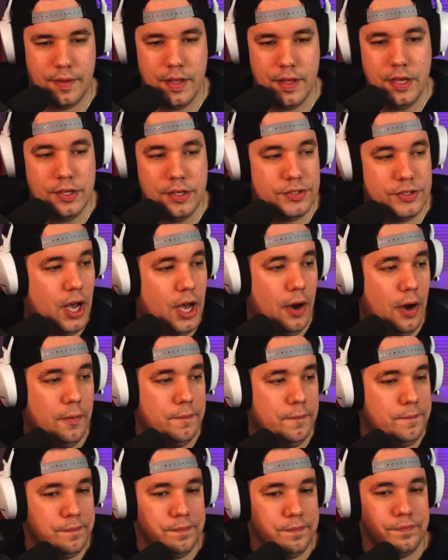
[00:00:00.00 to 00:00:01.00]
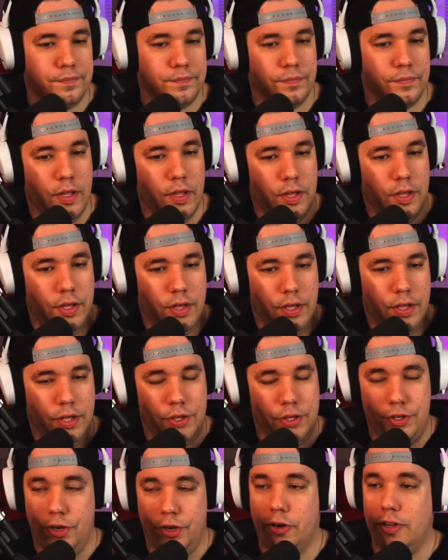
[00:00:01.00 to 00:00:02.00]
So,
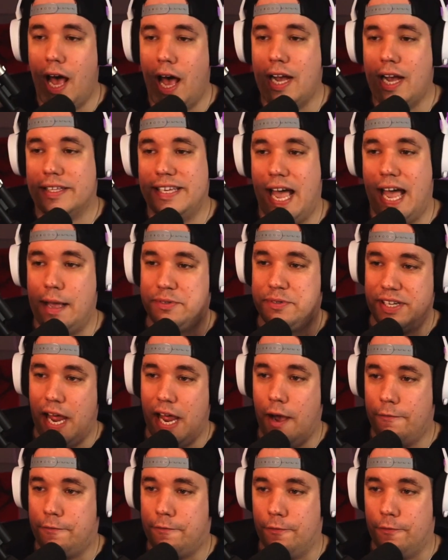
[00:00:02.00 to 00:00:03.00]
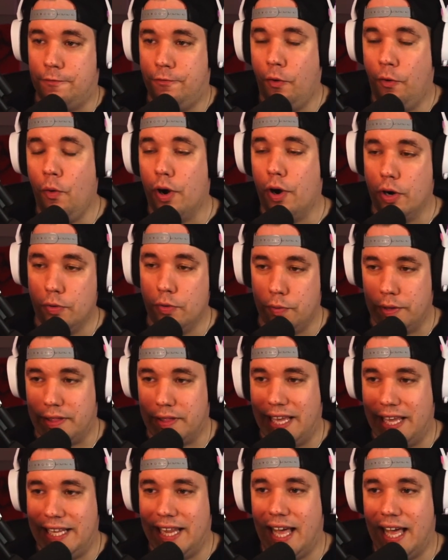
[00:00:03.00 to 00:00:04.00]
Yurlok taps now for 4 with
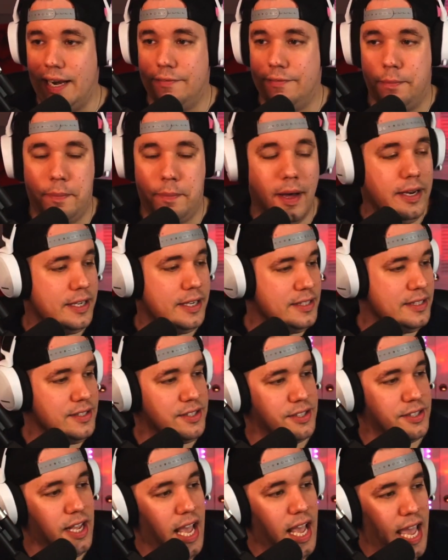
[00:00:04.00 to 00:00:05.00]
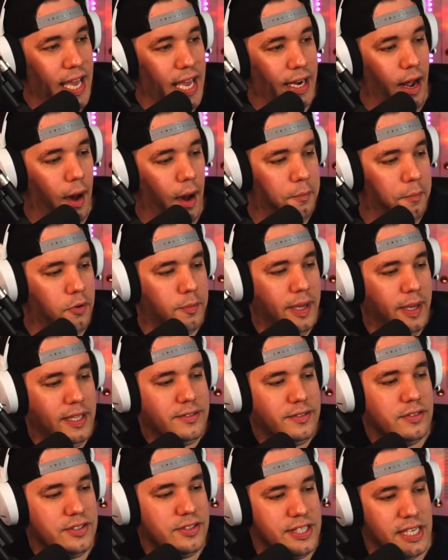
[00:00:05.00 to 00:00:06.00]
Leyline of Abundance, and Umbral
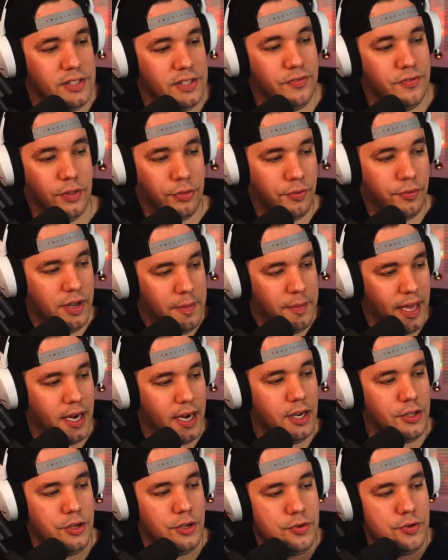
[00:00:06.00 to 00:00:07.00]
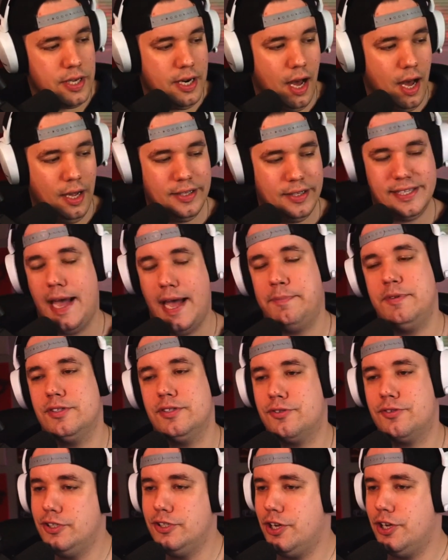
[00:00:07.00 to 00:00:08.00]
Mantle says for 3 mana, you can untap this
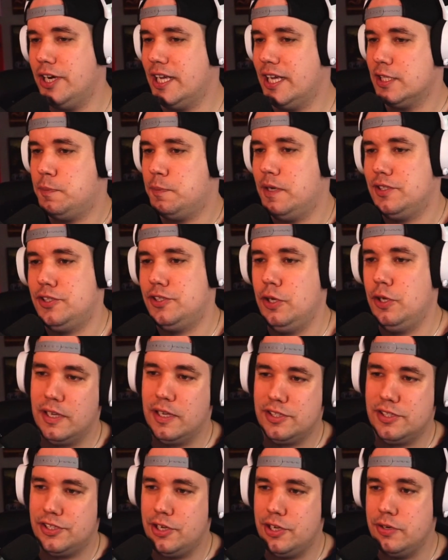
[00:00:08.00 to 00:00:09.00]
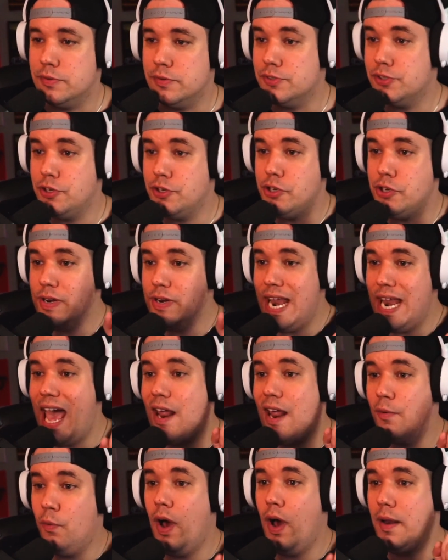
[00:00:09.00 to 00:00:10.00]
creature and it gets +2/+2. So you net
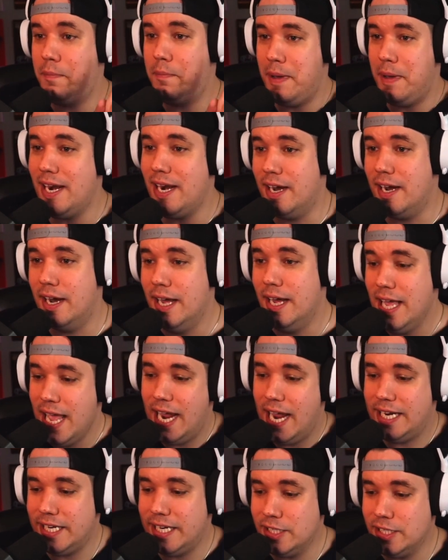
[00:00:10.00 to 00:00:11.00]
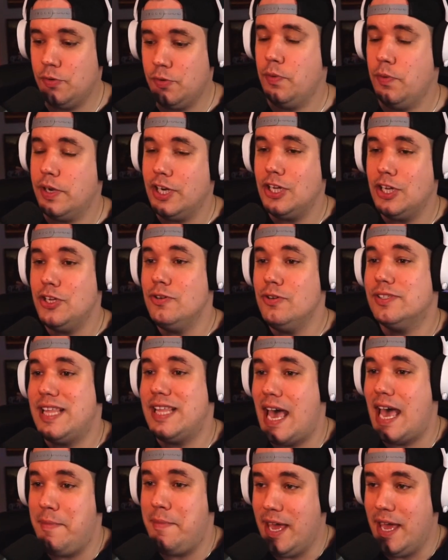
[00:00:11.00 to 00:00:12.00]
1 mana. And guess what we're going to use
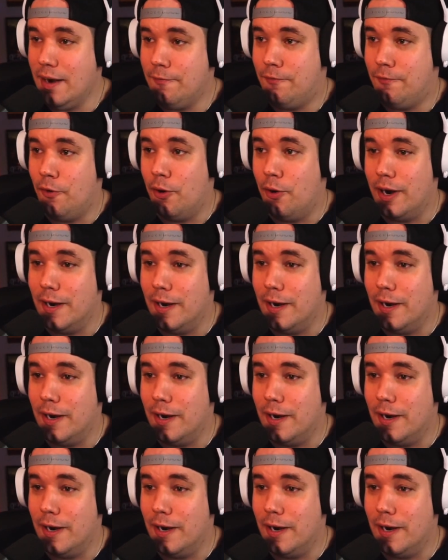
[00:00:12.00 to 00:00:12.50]
that mana for?